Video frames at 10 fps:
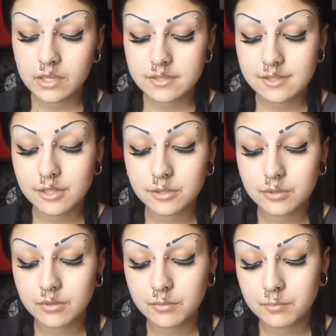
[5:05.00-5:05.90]

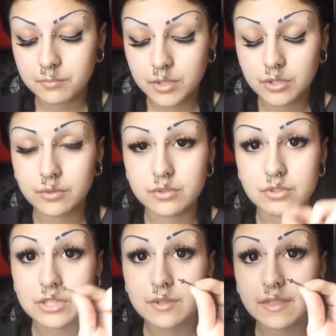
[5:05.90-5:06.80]
So you
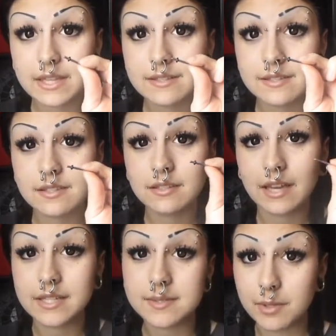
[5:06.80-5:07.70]
stretch with this
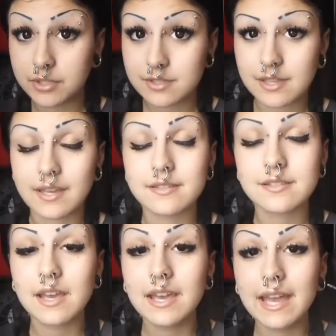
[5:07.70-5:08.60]
at a smaller
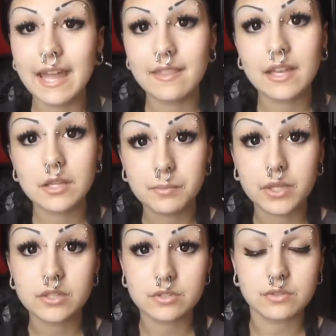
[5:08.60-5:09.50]
size, and then you
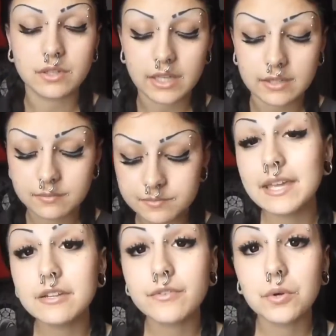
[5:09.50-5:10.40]
put your jewelry in.
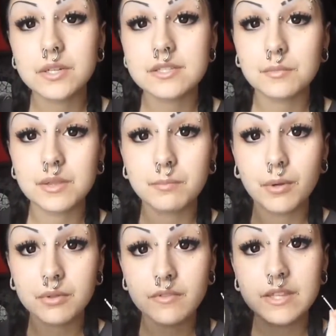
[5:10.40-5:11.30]
And of course, with
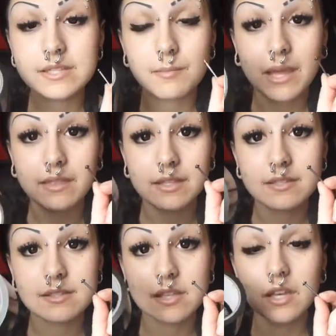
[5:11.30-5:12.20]
both of these
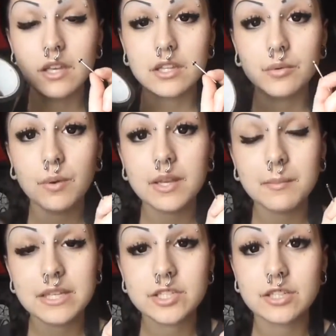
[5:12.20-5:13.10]
methods, you want to
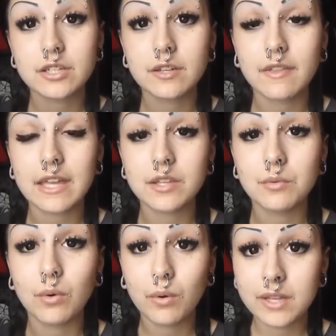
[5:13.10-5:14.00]
make sure that
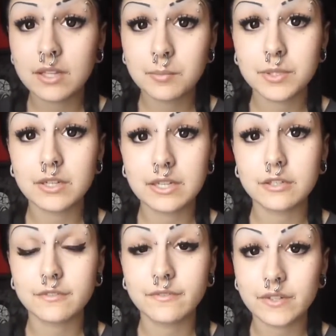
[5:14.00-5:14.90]
you oil up your
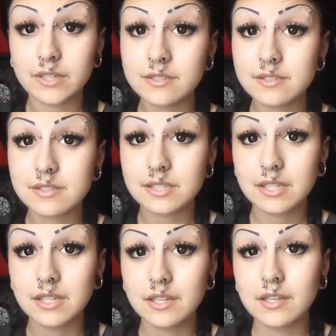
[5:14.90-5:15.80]
ear first
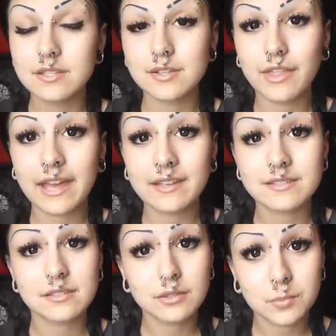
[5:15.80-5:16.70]
so that
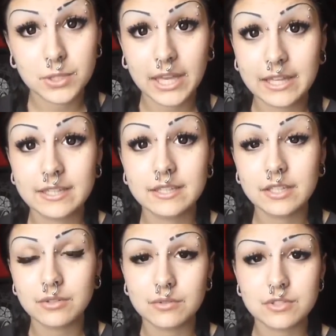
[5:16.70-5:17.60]
it's
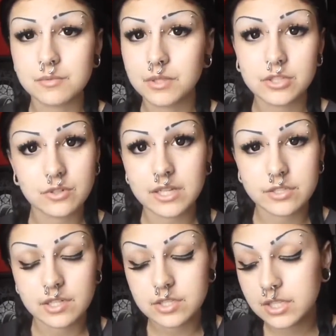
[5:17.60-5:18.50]
lubricated. You don't just want to dry
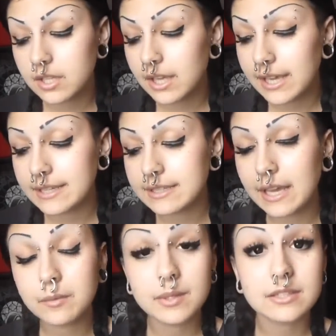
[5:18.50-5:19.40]
stretch it, and
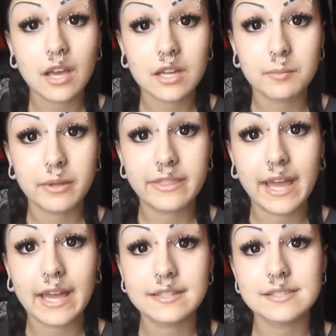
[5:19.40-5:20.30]
I will talk about
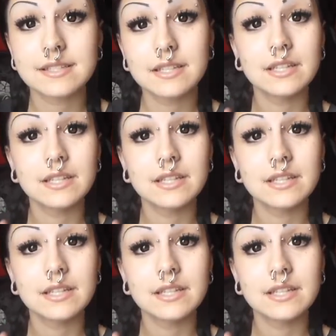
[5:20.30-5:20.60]
that